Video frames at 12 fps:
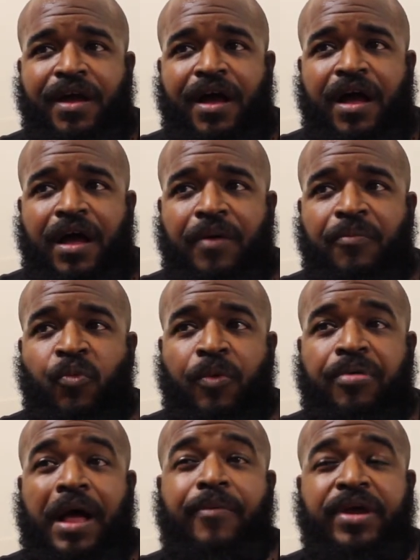
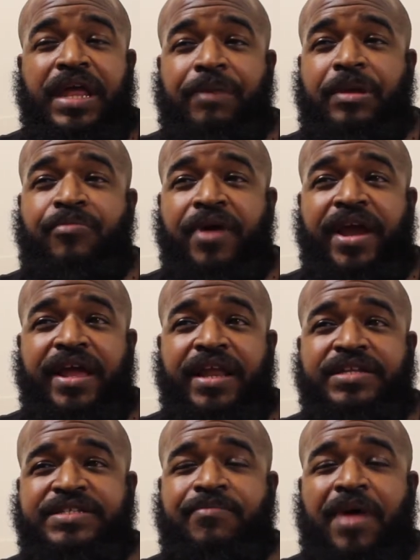We're probably going to be bringing
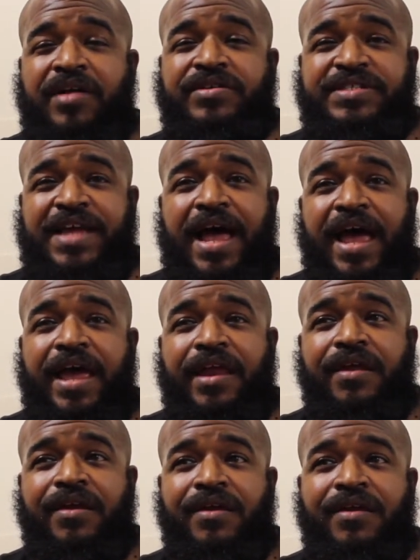in some
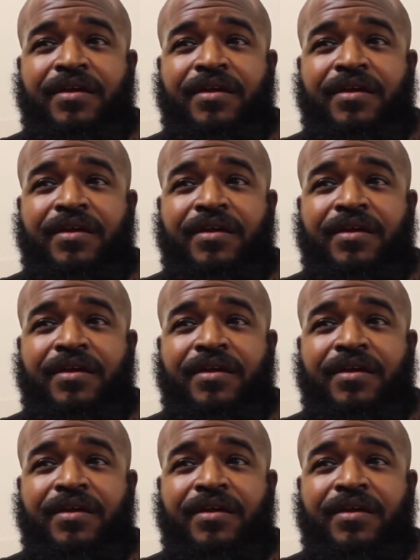outside